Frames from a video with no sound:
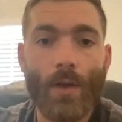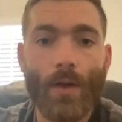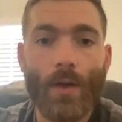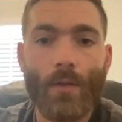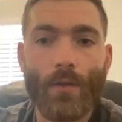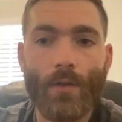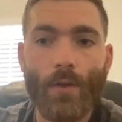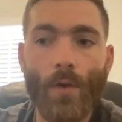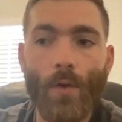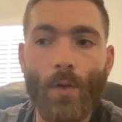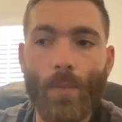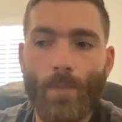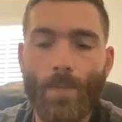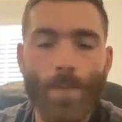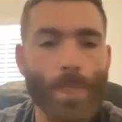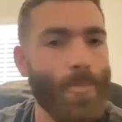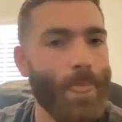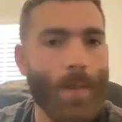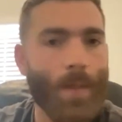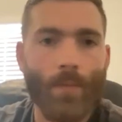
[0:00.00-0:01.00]
So
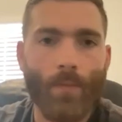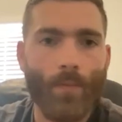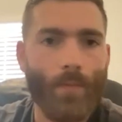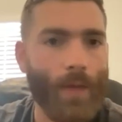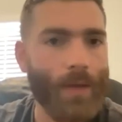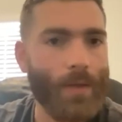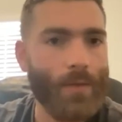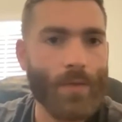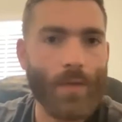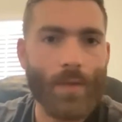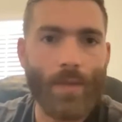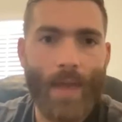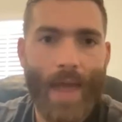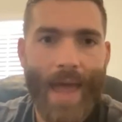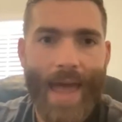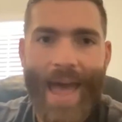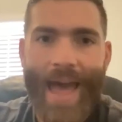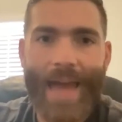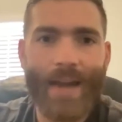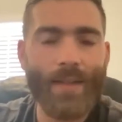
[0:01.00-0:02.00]
like you said,
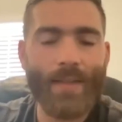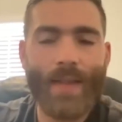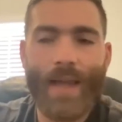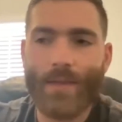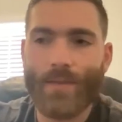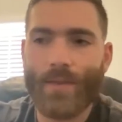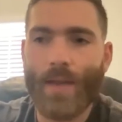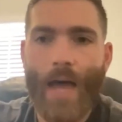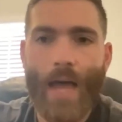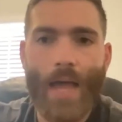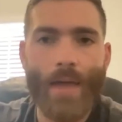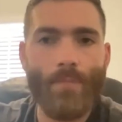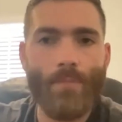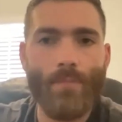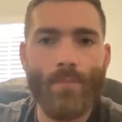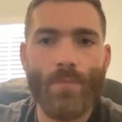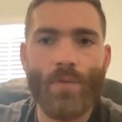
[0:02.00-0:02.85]
adding that time